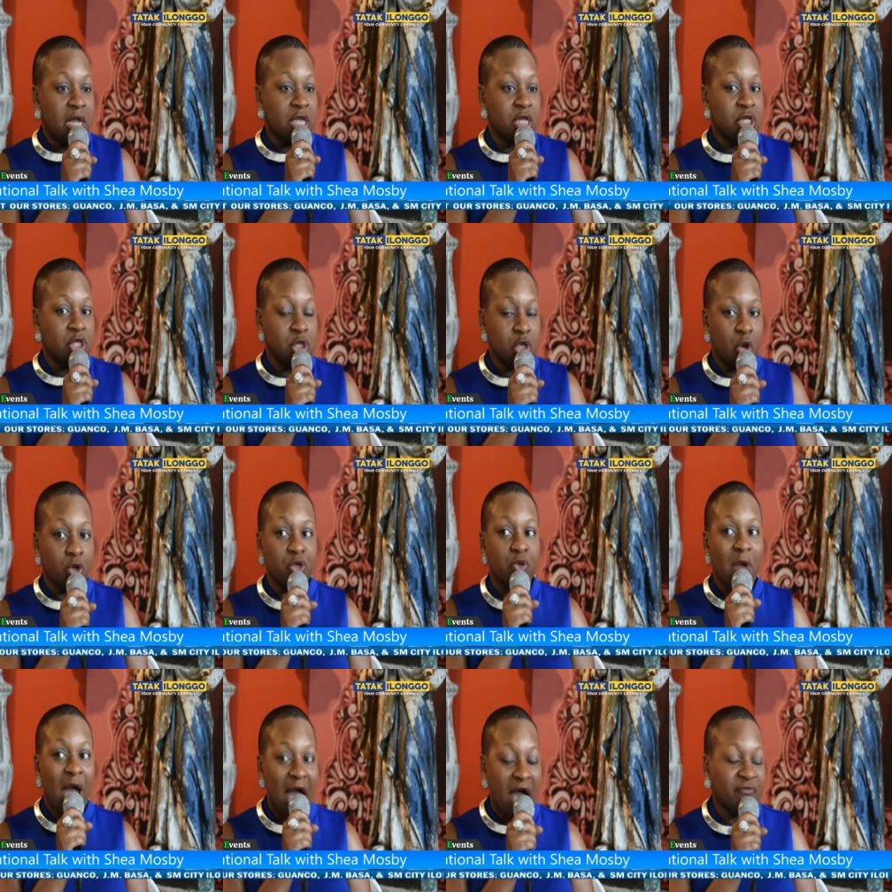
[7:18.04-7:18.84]
you know,
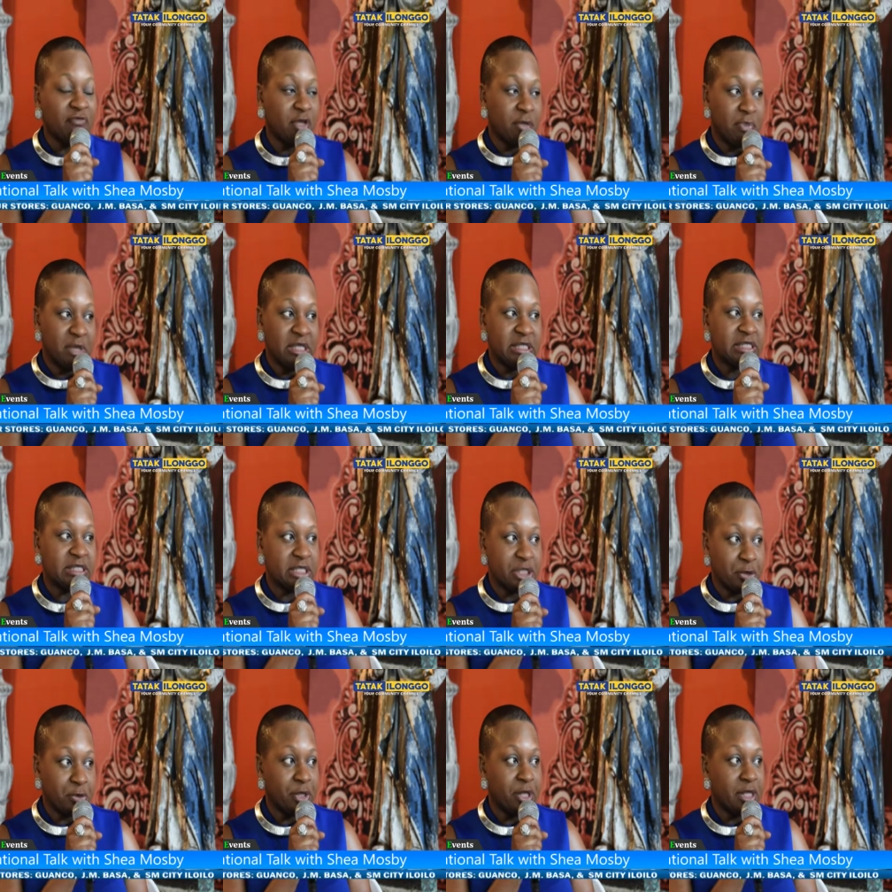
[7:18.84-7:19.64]
you have to be
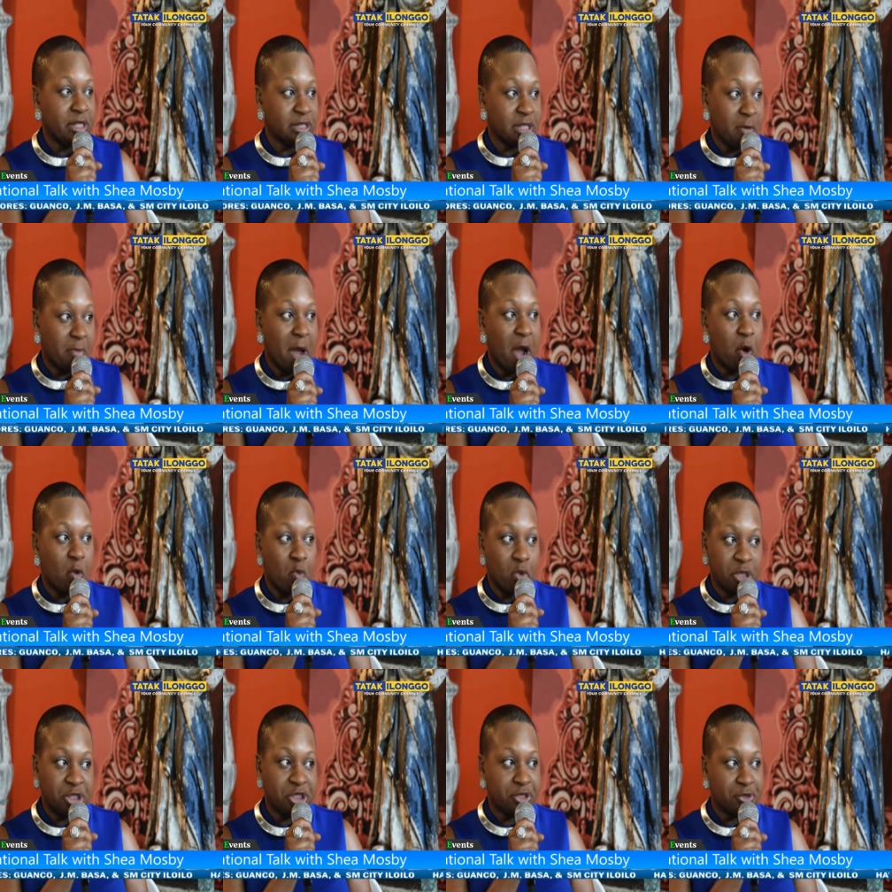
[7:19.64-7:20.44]
serious about
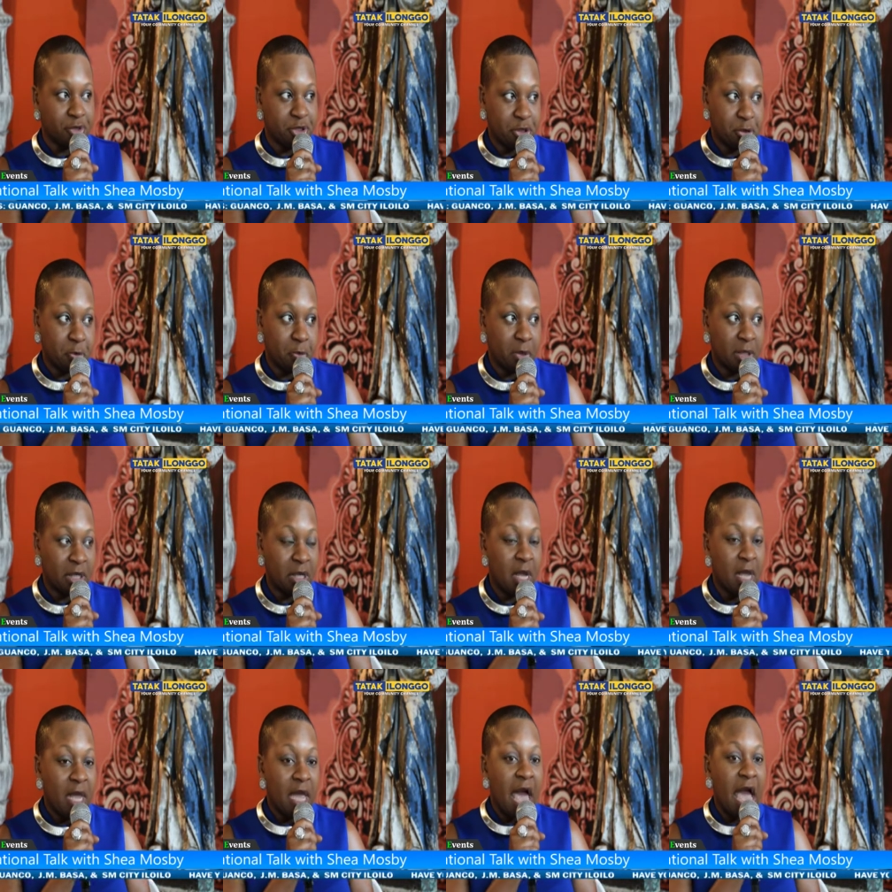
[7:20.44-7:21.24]
what you're
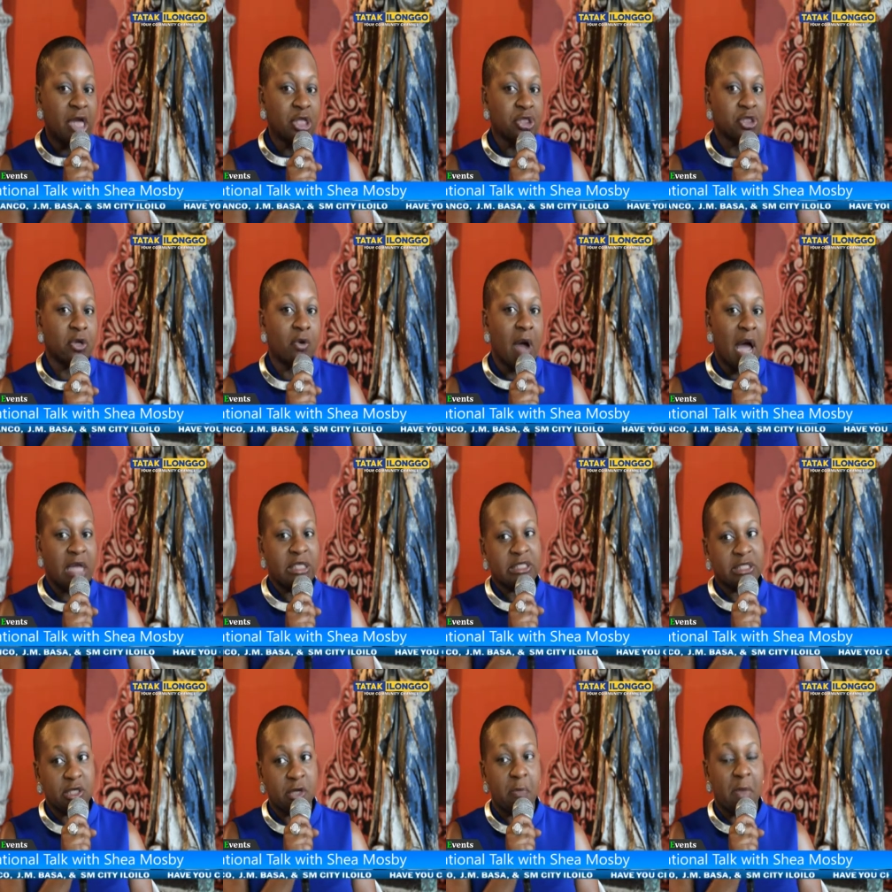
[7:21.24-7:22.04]
doing. And so I
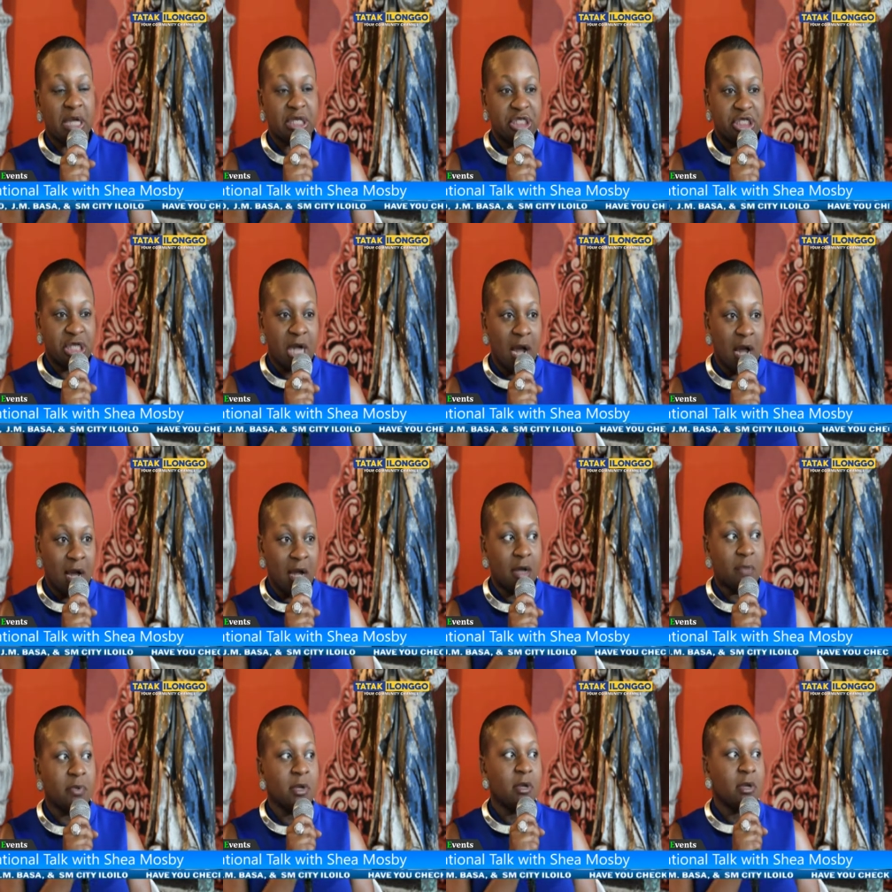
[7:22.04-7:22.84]
took my
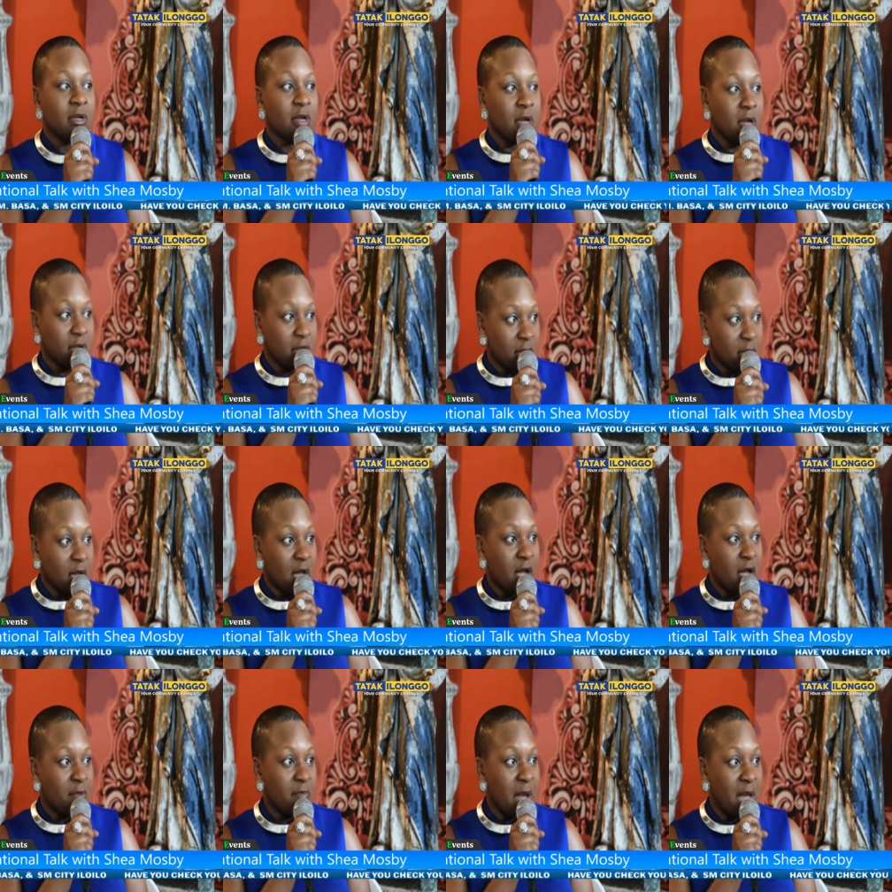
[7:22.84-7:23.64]
job
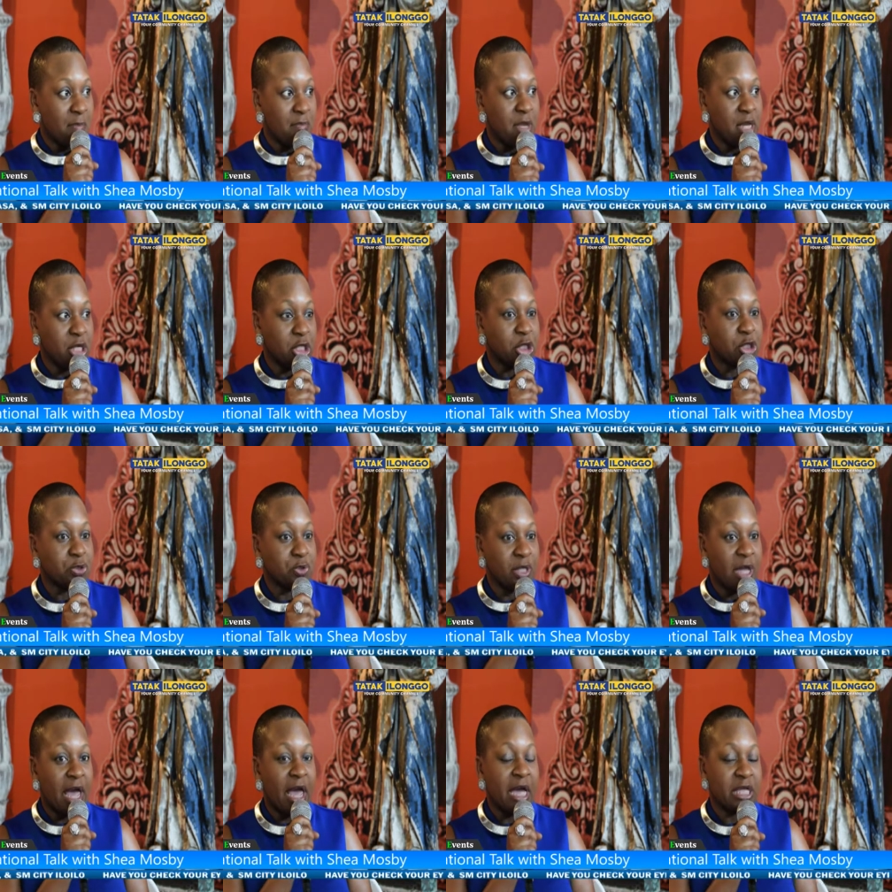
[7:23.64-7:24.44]
uh, my
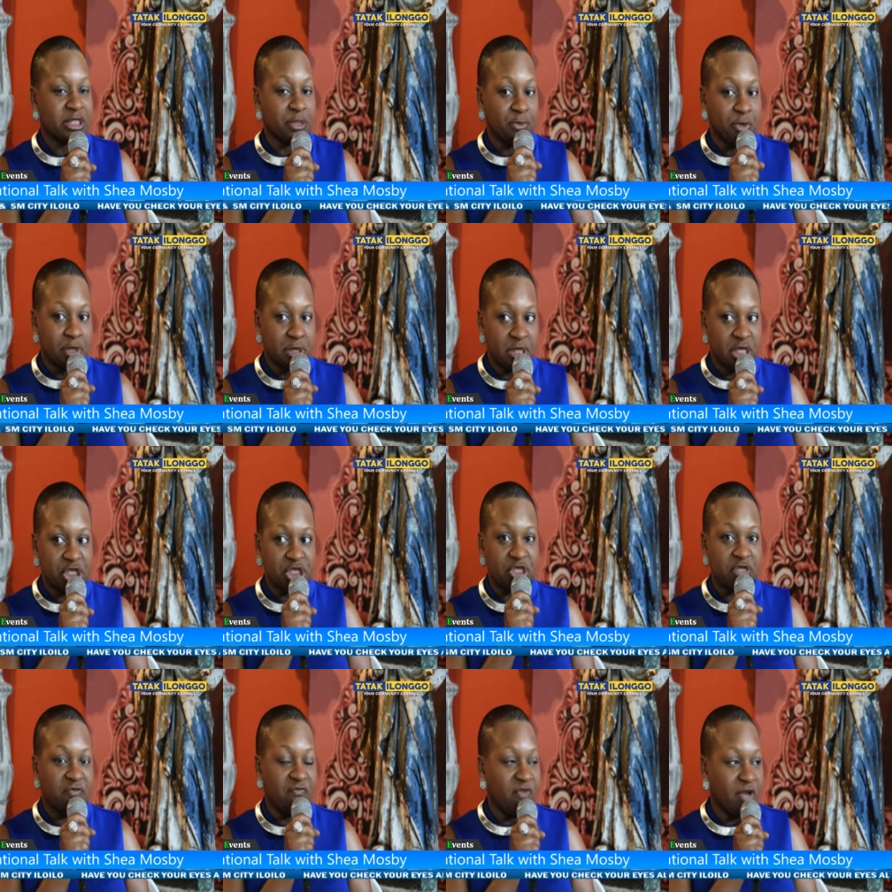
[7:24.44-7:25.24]
ministry as a
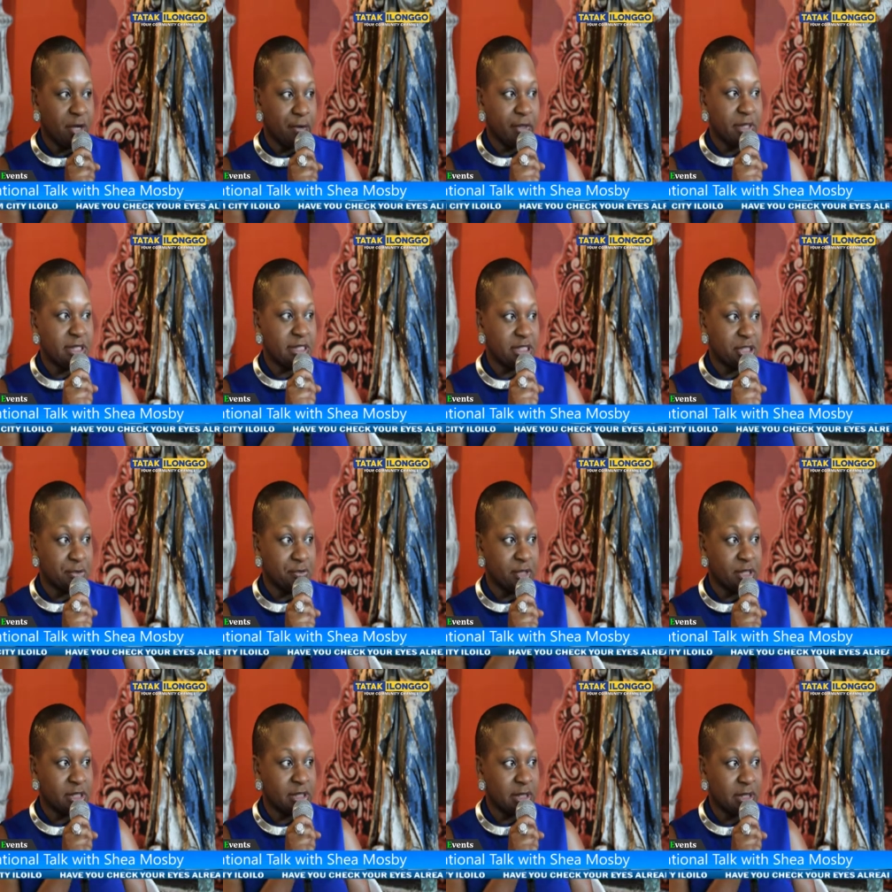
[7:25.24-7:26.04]
musician very
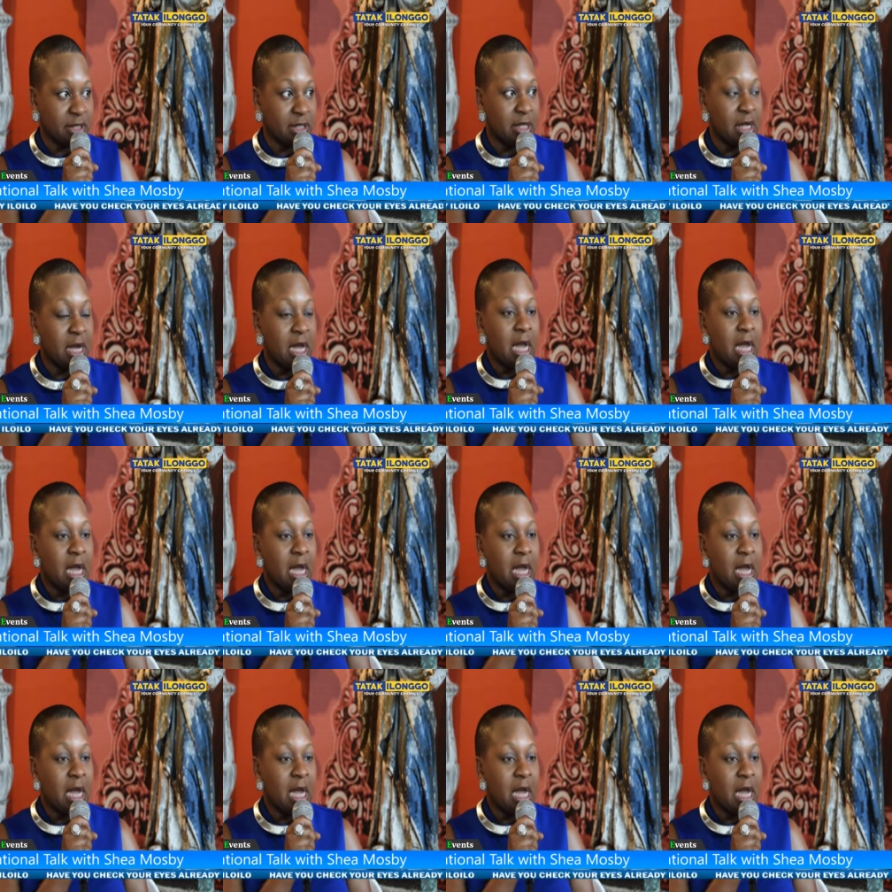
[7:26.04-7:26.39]
seriously.